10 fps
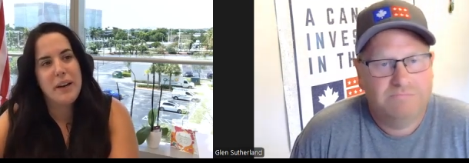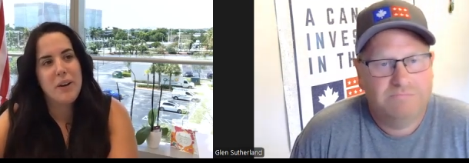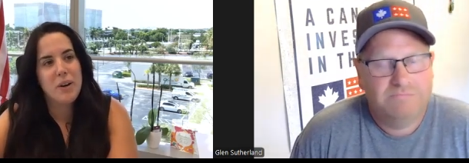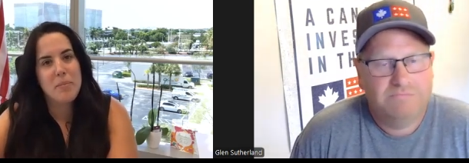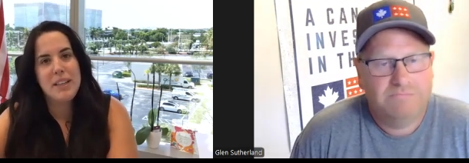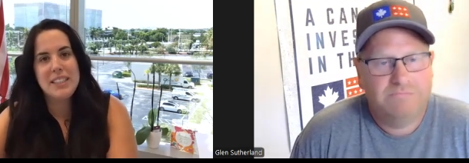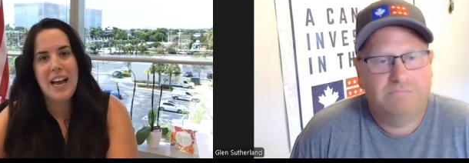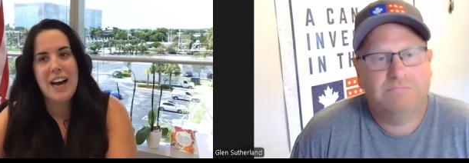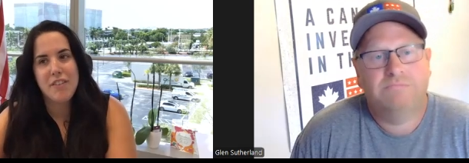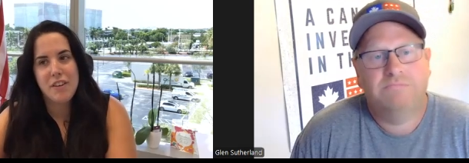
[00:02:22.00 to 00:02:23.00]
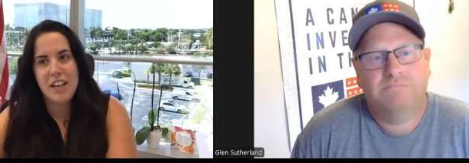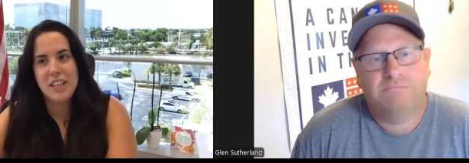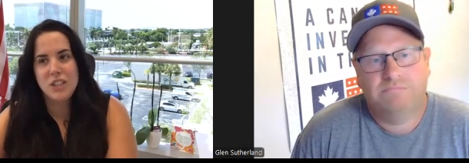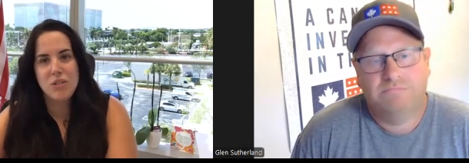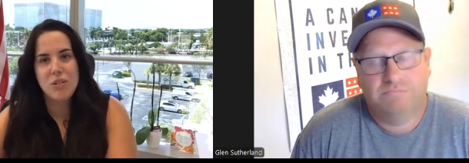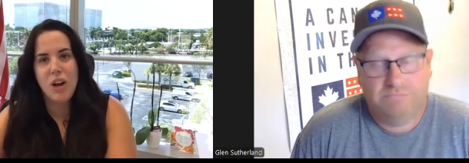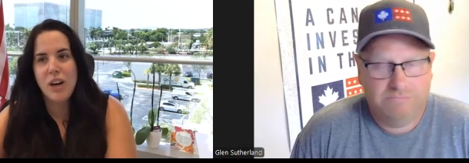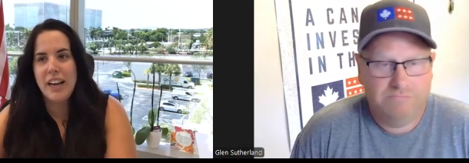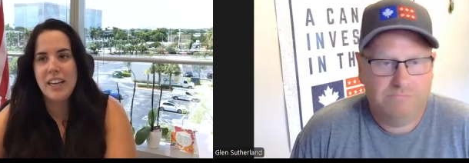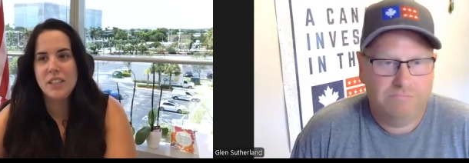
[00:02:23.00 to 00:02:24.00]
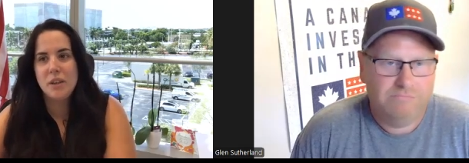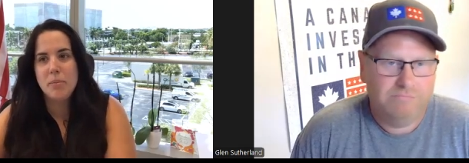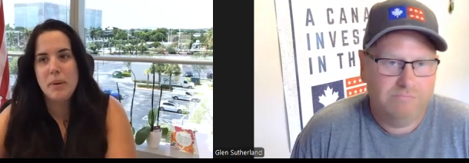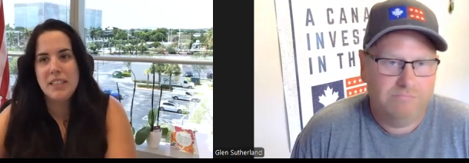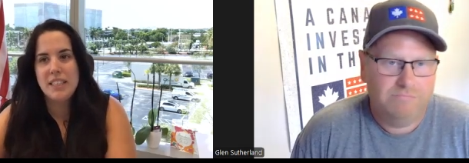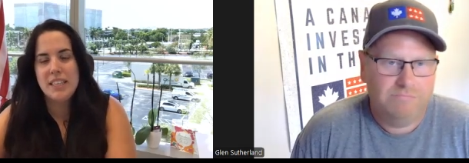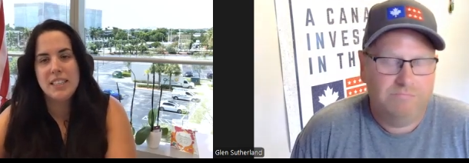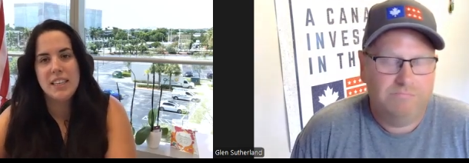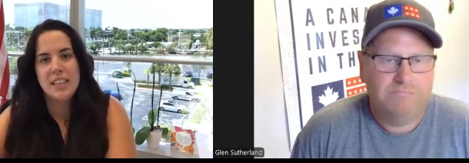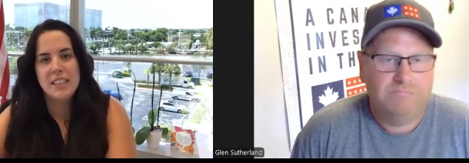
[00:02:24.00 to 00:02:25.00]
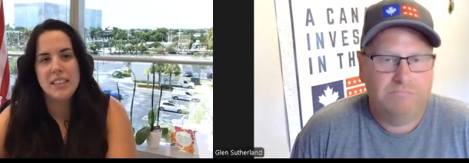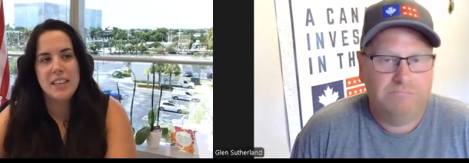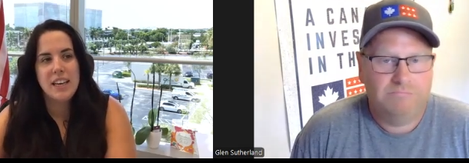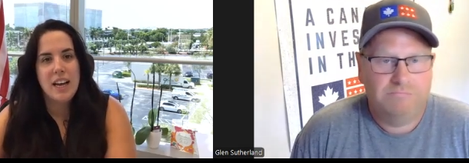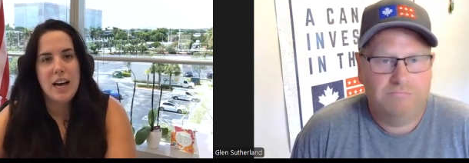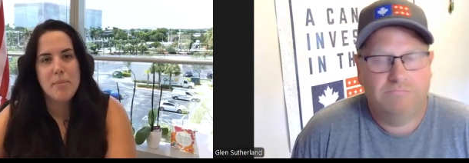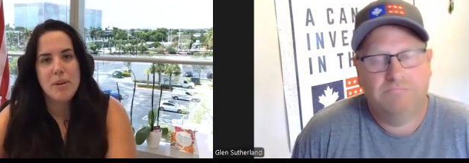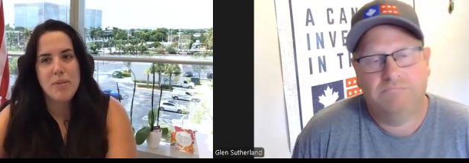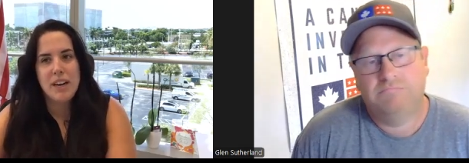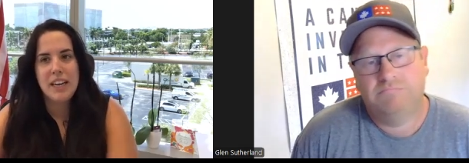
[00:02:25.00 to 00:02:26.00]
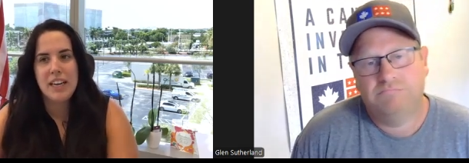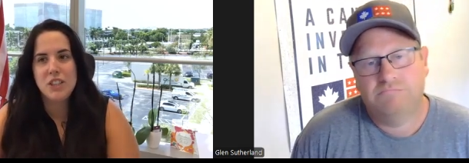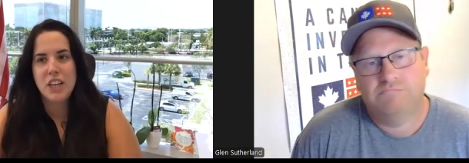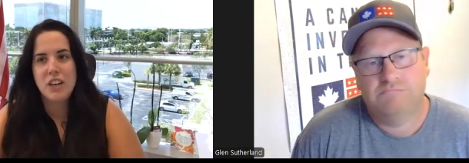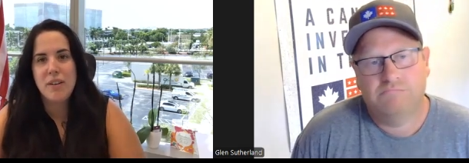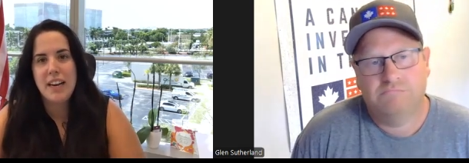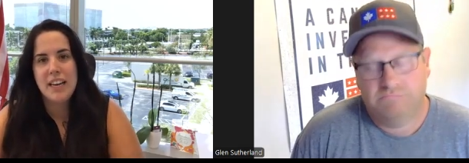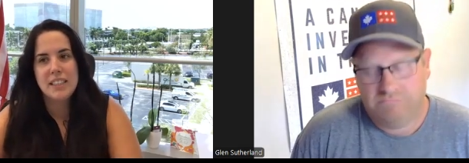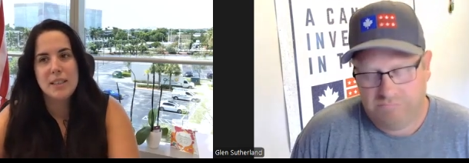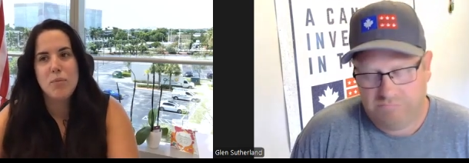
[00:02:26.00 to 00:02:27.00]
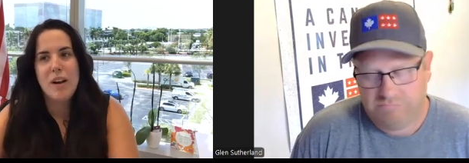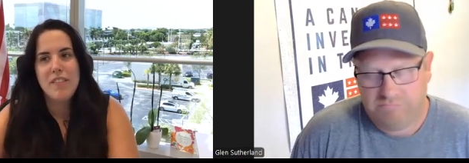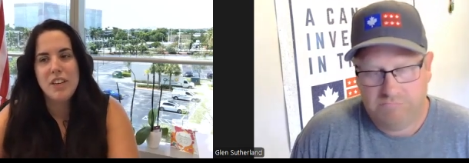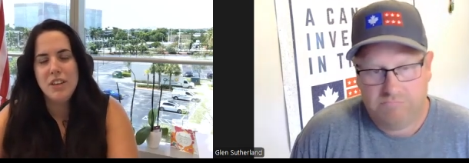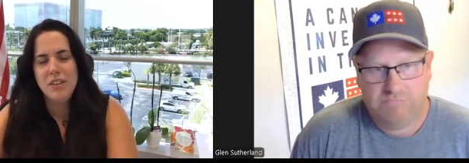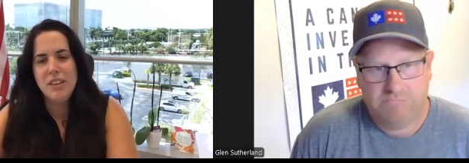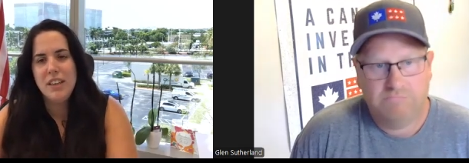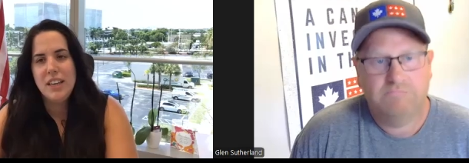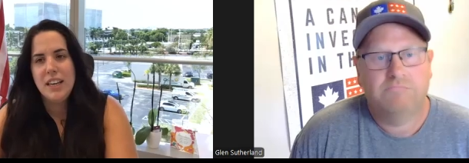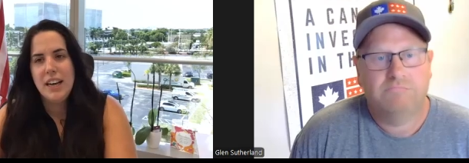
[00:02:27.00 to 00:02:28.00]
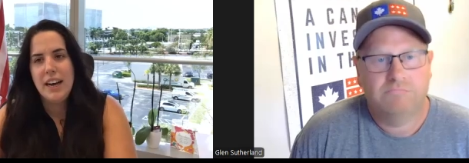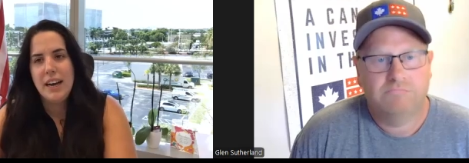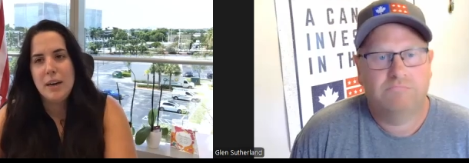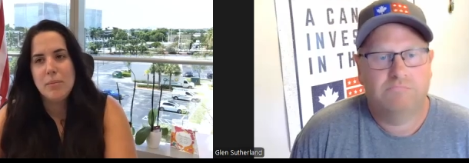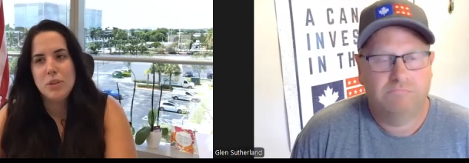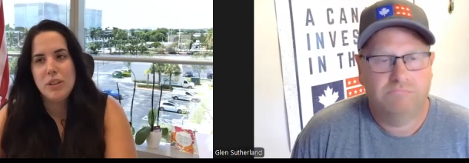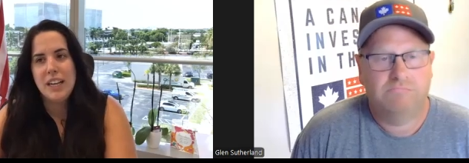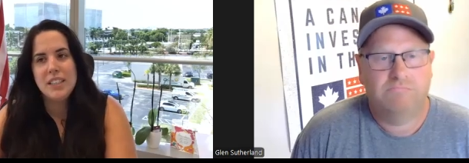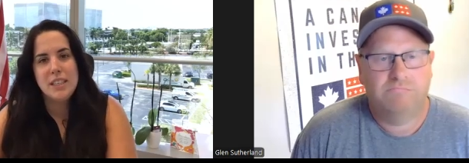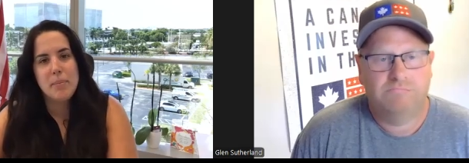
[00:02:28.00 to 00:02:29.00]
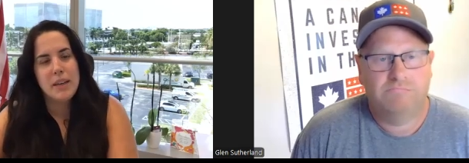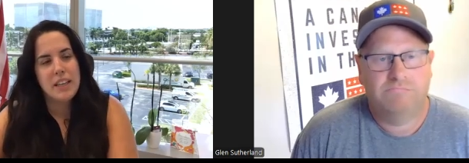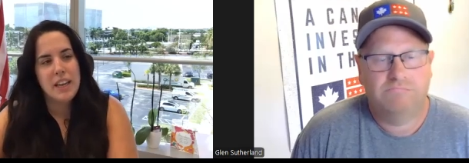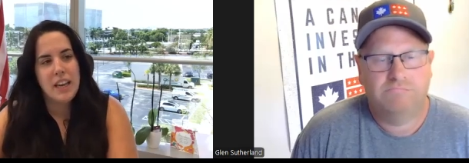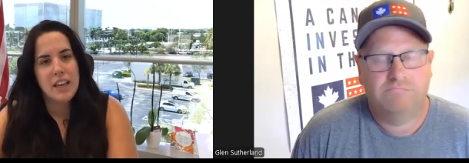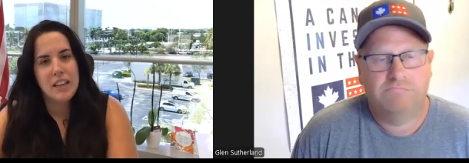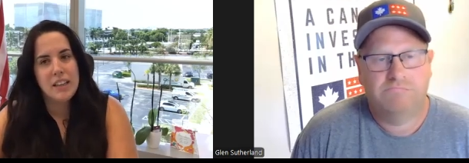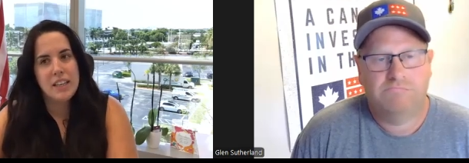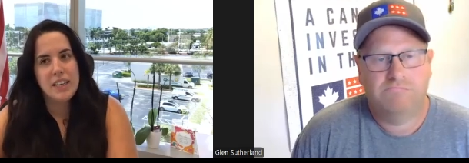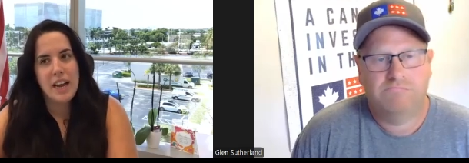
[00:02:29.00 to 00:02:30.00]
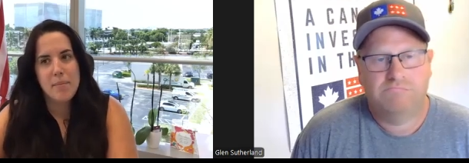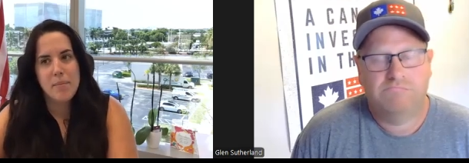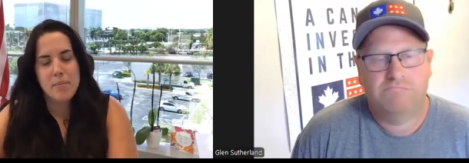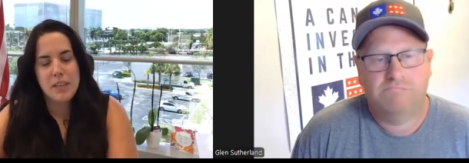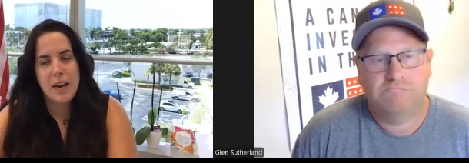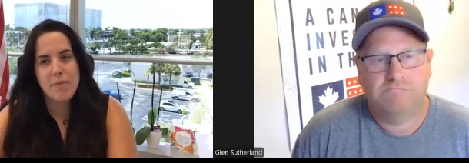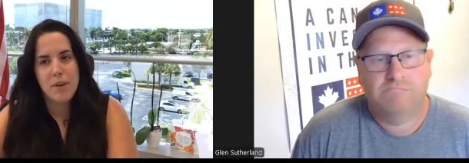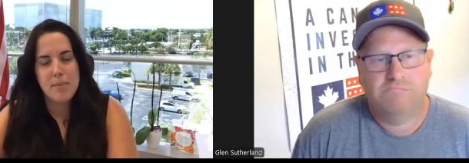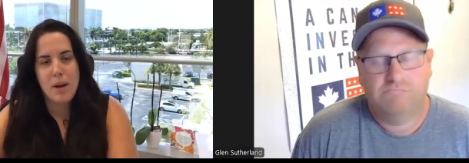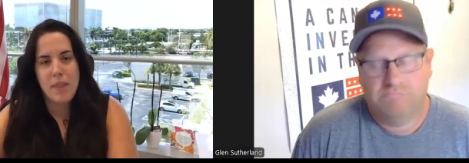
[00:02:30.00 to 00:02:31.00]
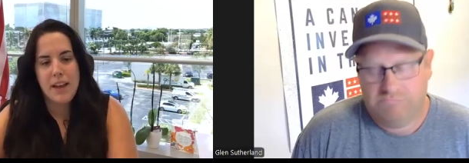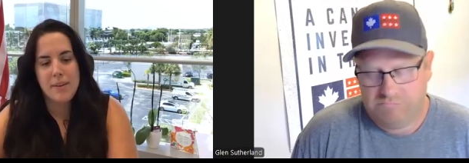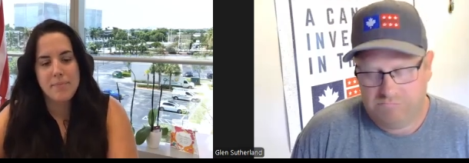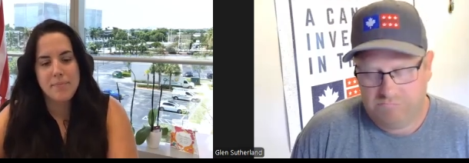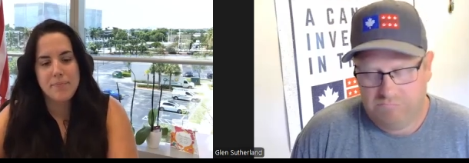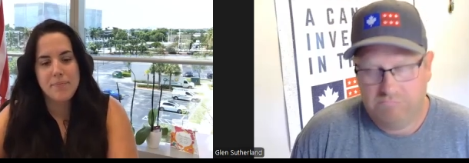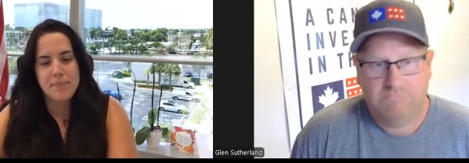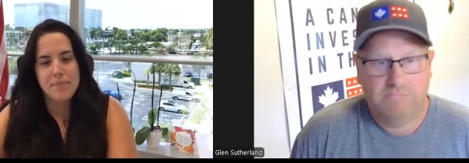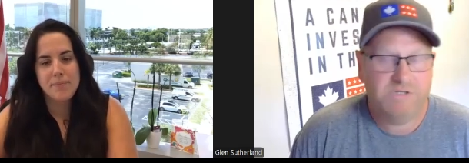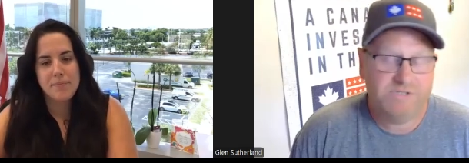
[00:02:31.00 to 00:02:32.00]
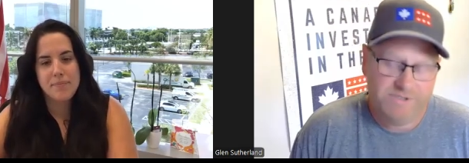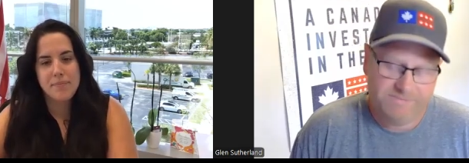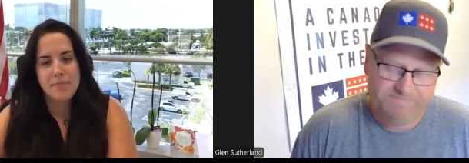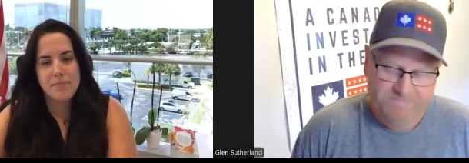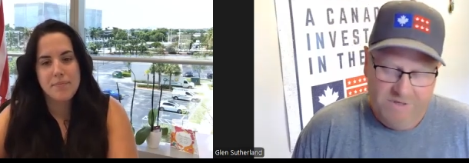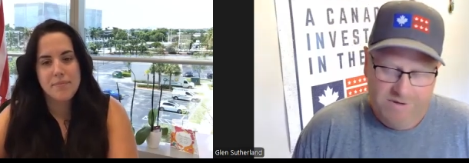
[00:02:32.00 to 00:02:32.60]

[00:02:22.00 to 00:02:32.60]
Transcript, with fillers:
Speaker 1: increments after that, so long as your business is up and running and generating some revenue. Um, so that's typically the time time frame on that.
Speaker 2: That's awesome.